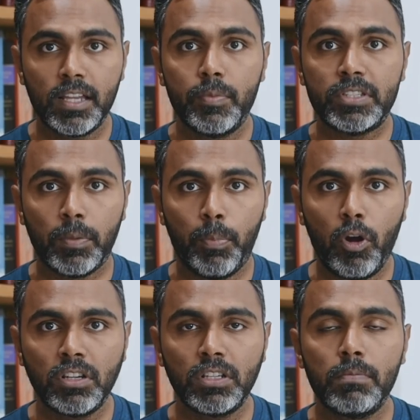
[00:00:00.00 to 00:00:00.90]
term is
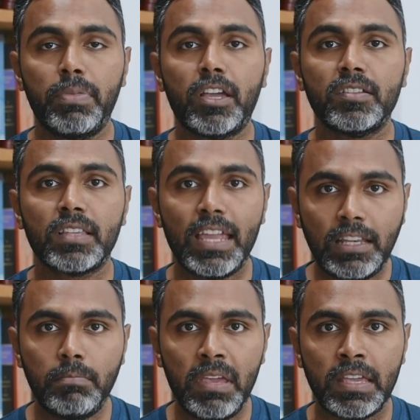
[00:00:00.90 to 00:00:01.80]
important because
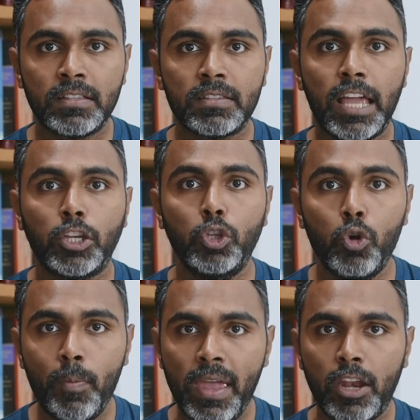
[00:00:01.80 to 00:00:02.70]
it means that
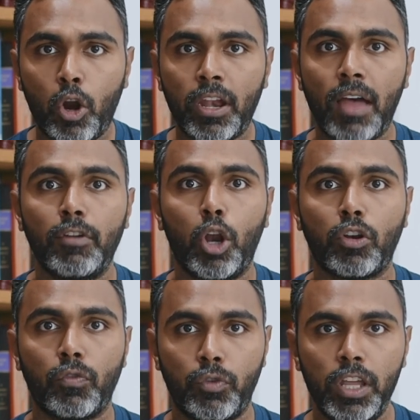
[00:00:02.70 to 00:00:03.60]
you may not have a
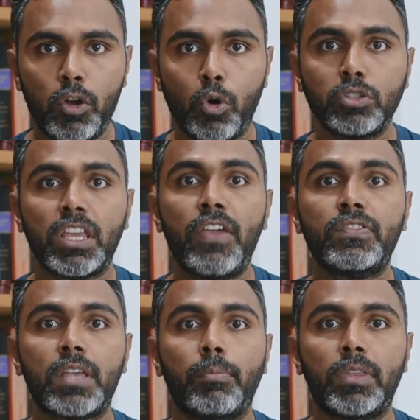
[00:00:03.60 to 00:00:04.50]
lot of recourse if
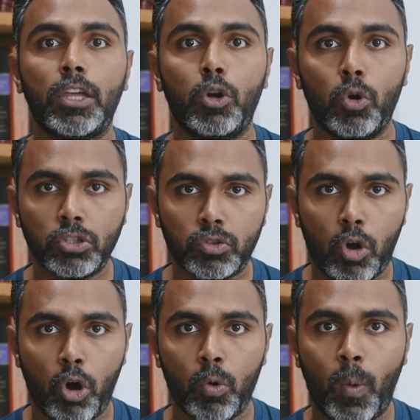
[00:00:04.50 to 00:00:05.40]
something goes
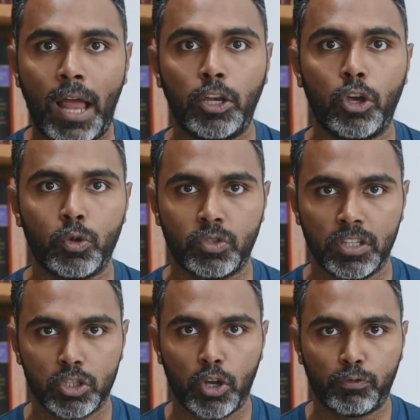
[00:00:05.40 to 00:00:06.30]
wrong while you're
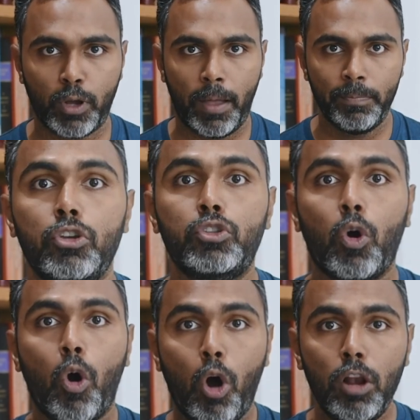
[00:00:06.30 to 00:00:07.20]
using the software.
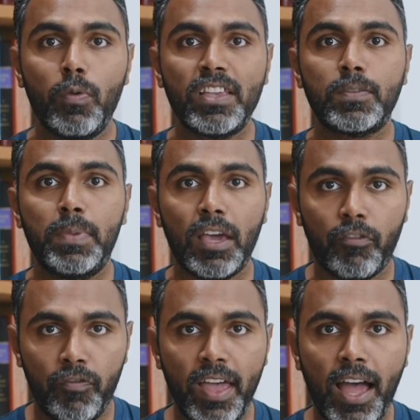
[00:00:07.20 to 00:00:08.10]
So always be
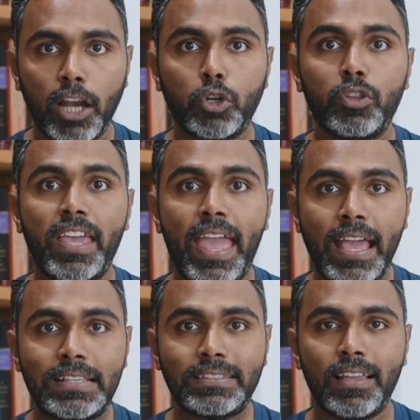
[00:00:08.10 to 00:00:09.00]
aware to the
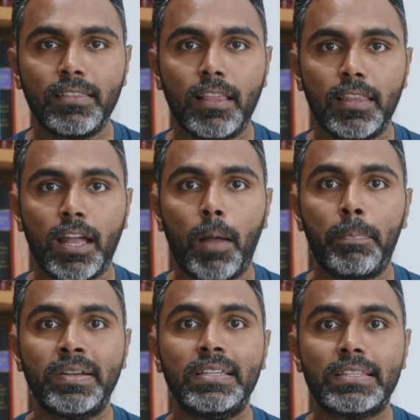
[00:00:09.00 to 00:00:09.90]
extent that the
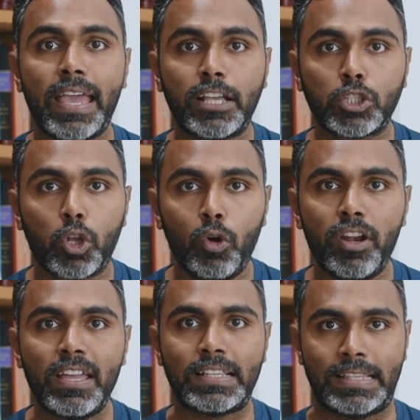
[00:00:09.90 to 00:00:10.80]
company is
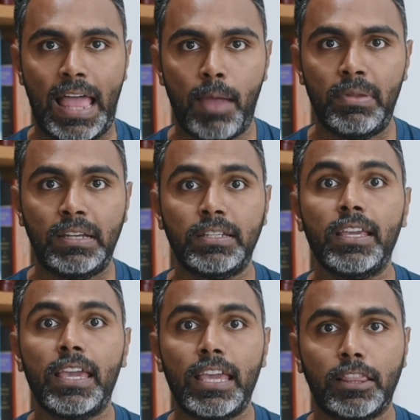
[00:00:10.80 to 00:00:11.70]
excluding its
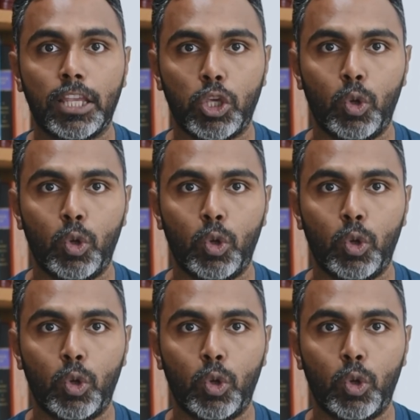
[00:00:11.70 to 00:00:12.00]
liability in the